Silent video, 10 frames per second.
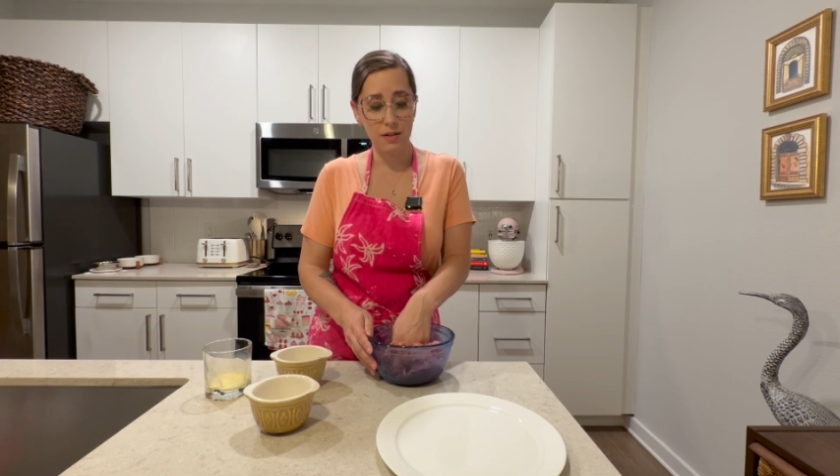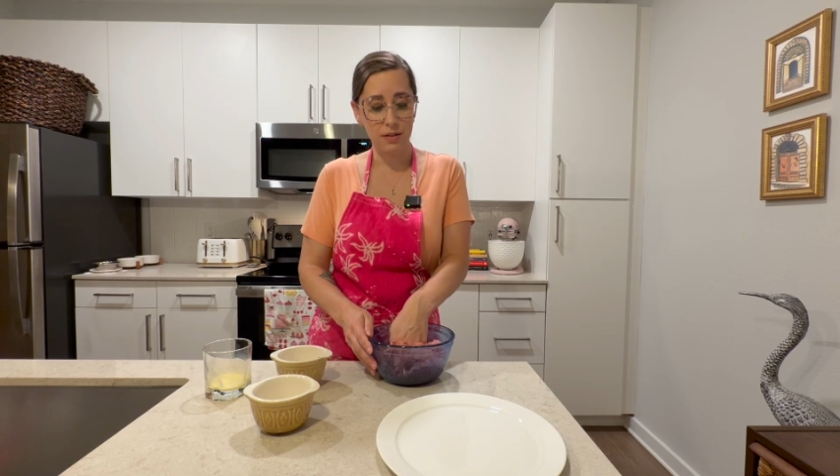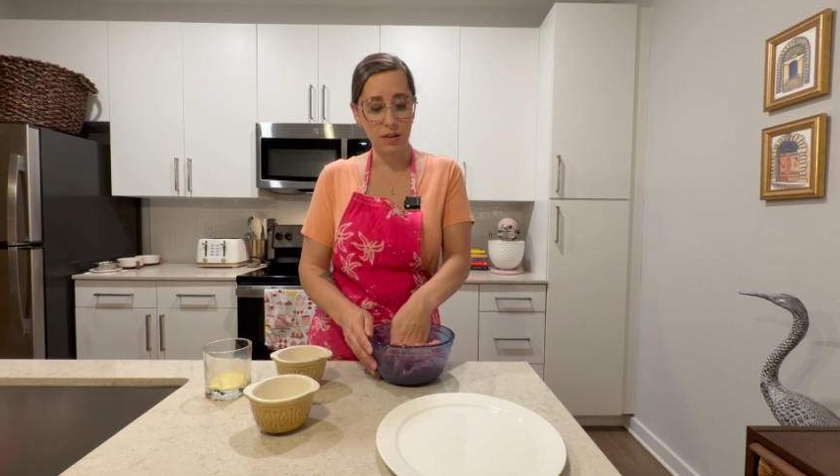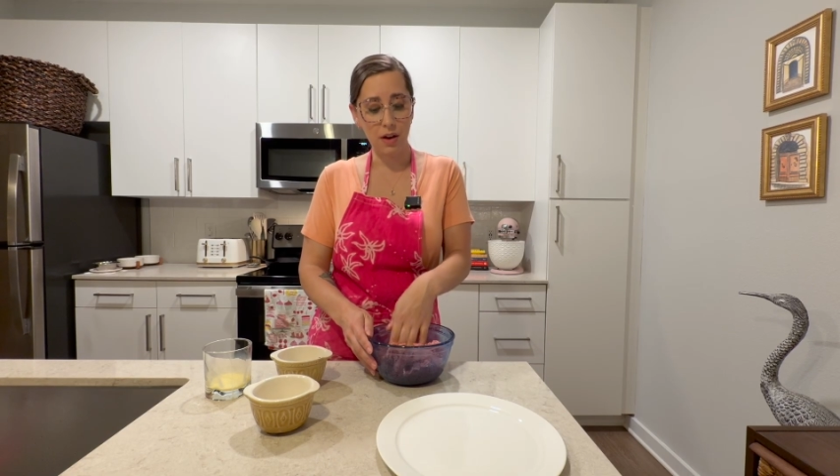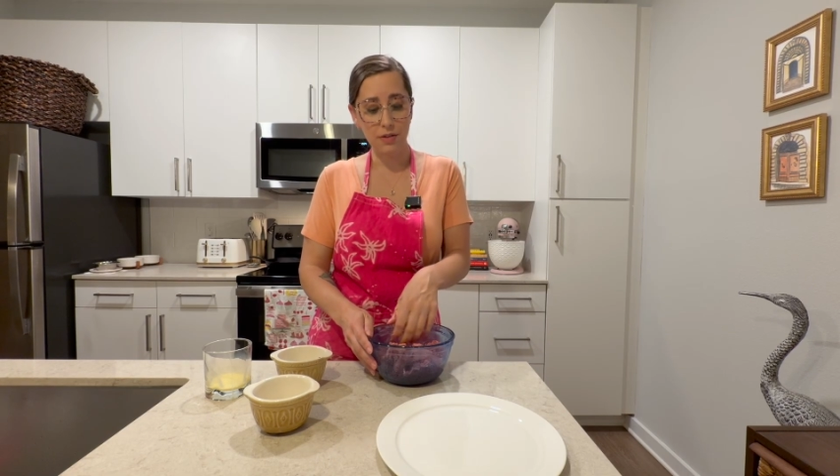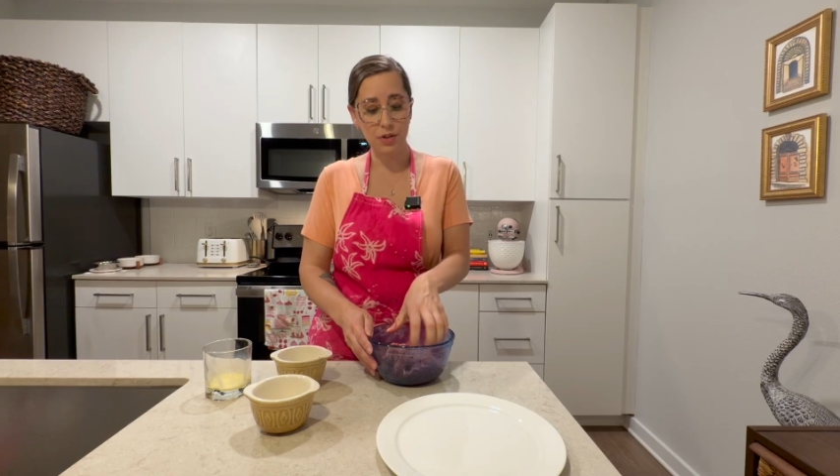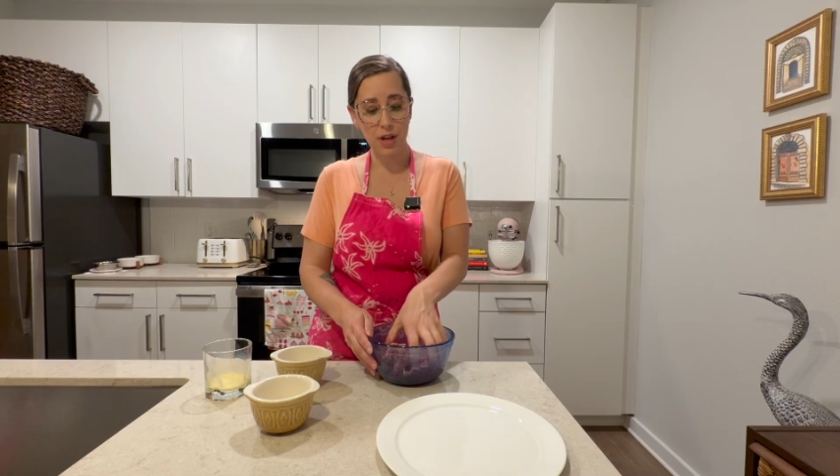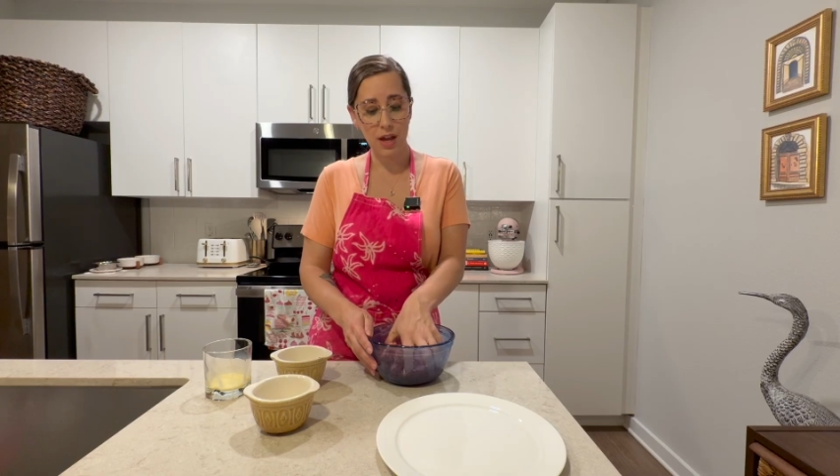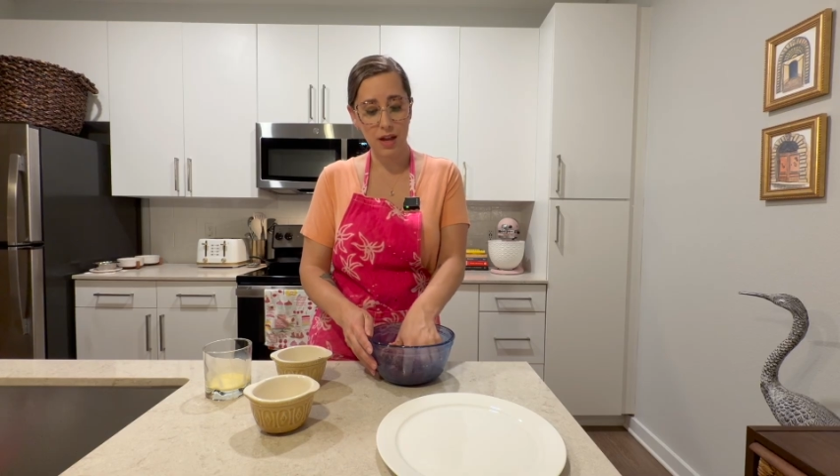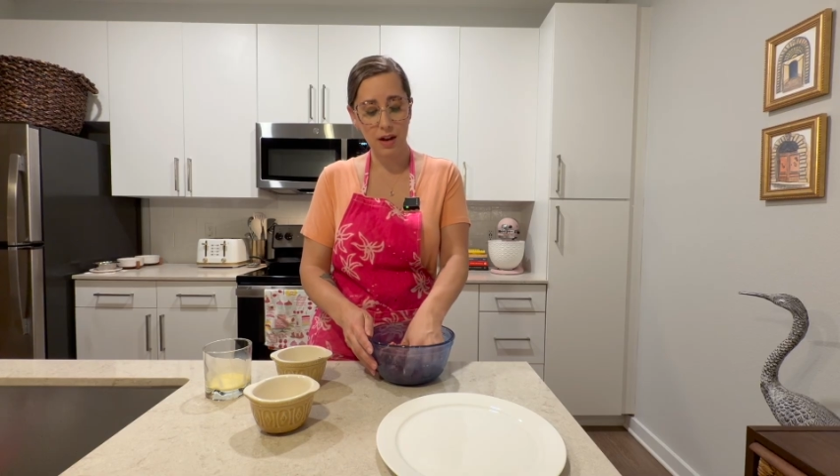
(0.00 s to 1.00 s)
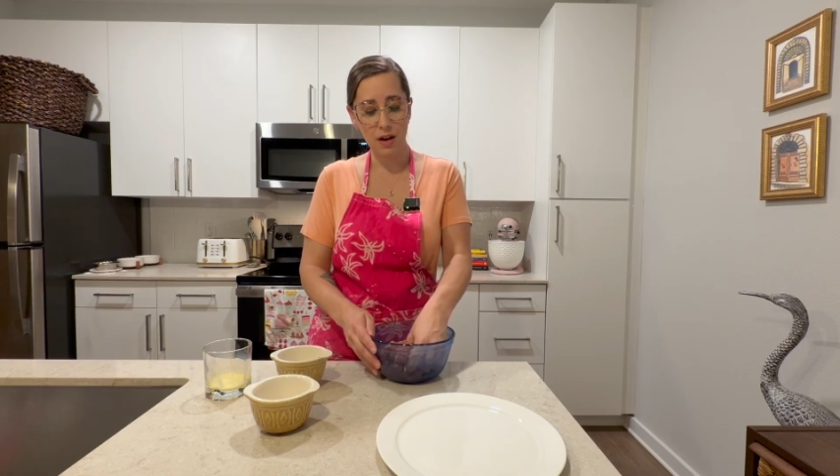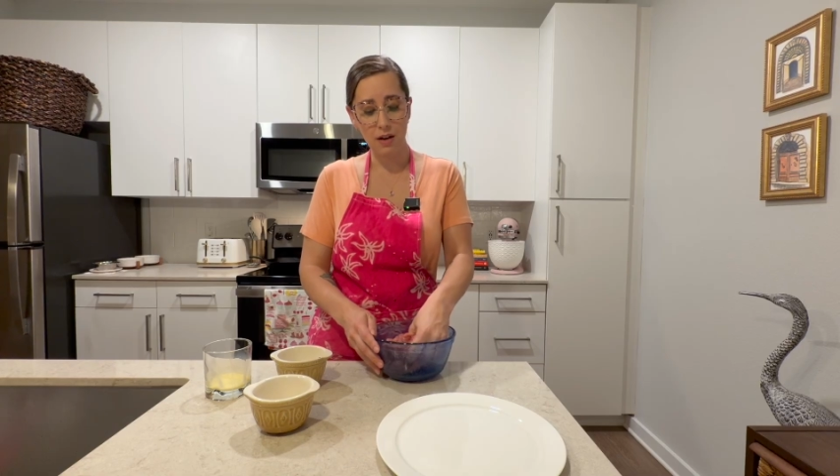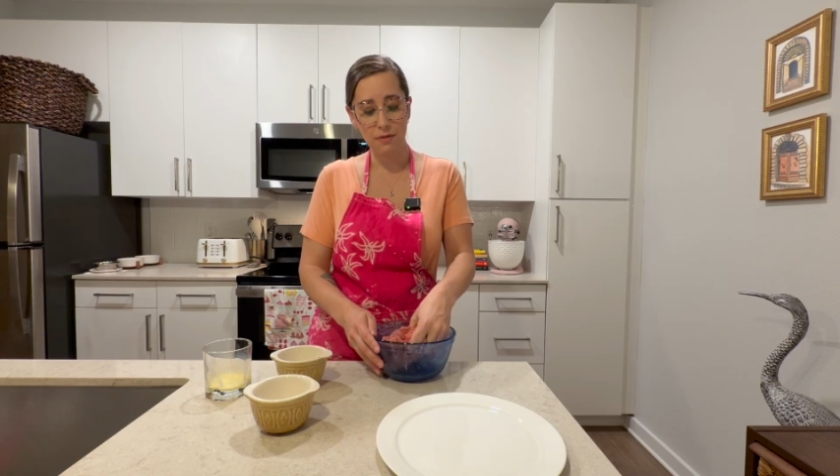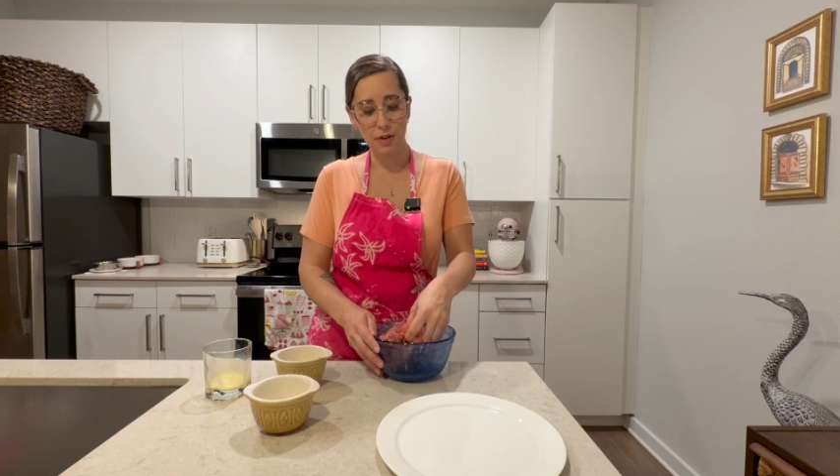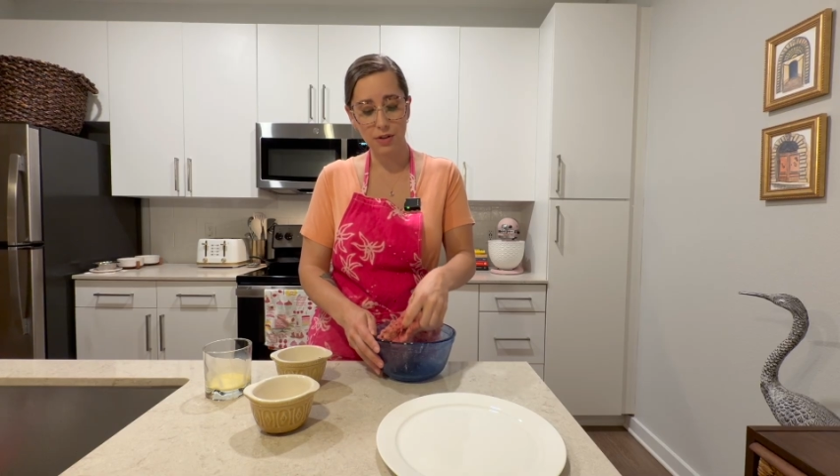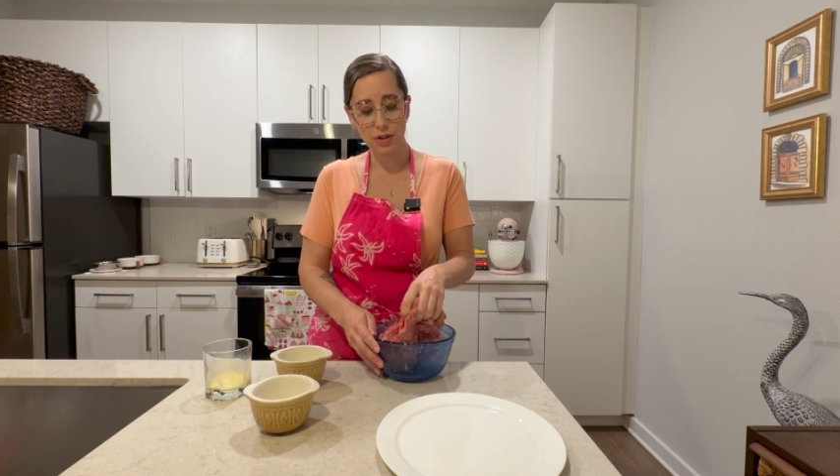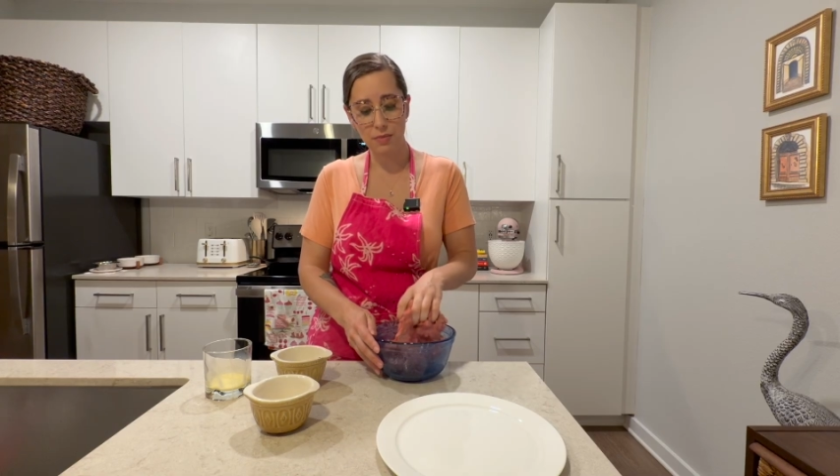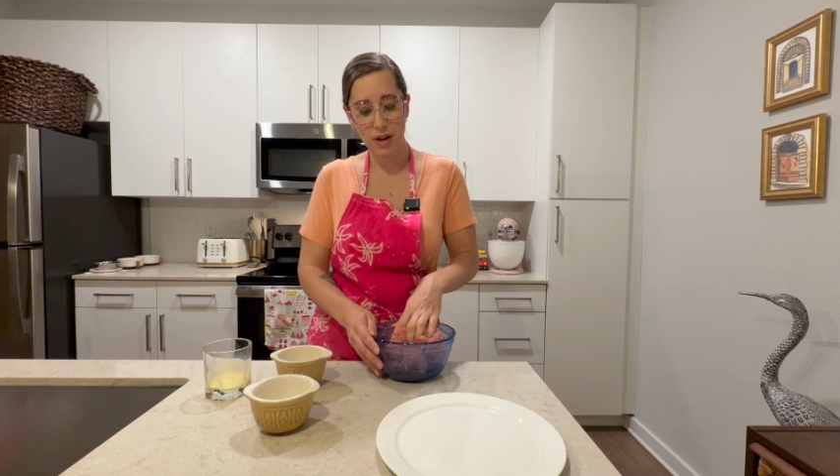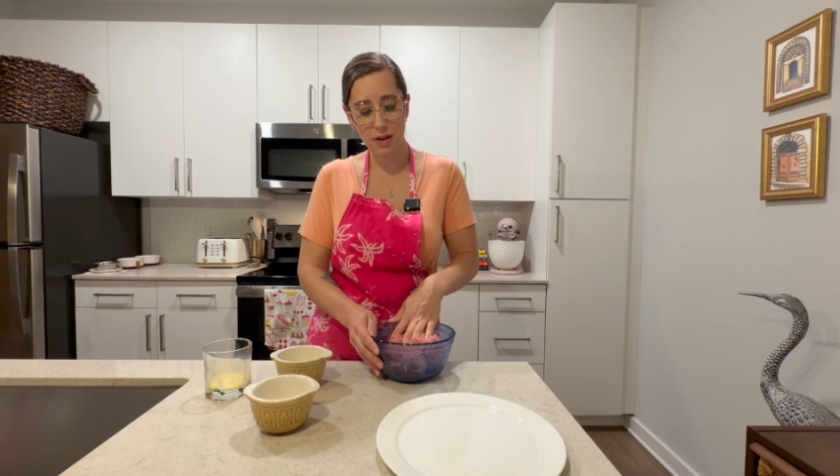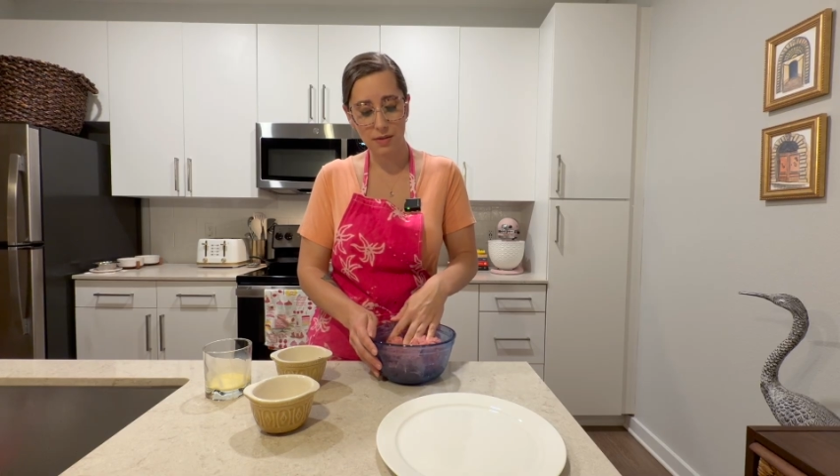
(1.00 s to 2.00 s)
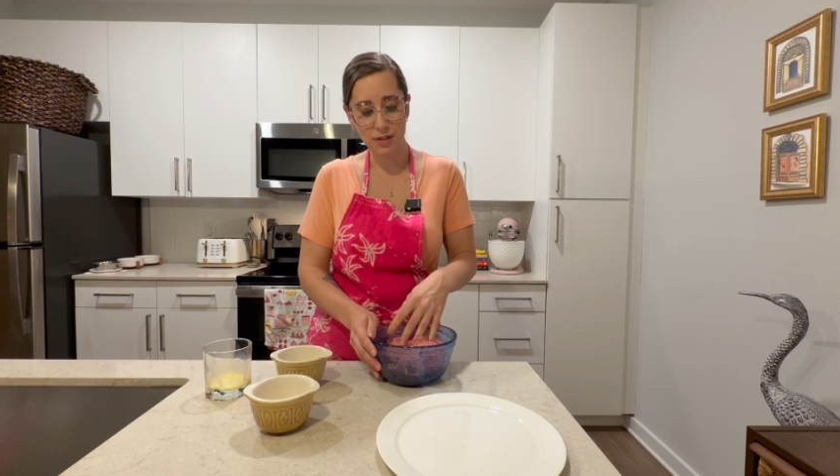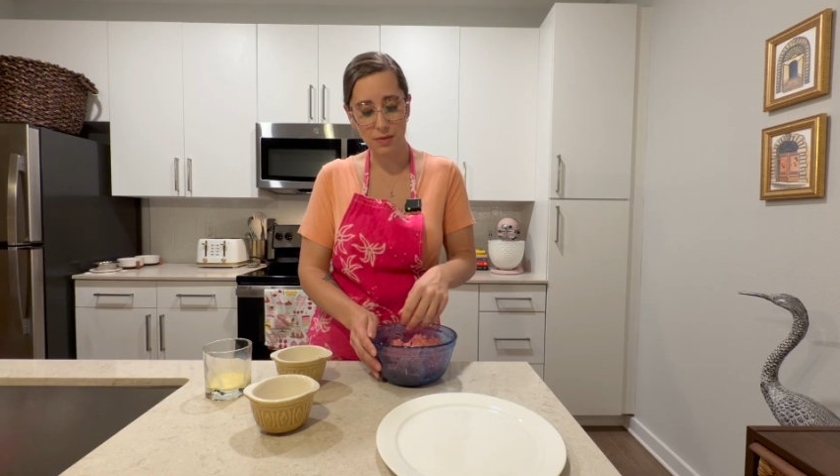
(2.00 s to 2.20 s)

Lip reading: large can of crushed tomatoes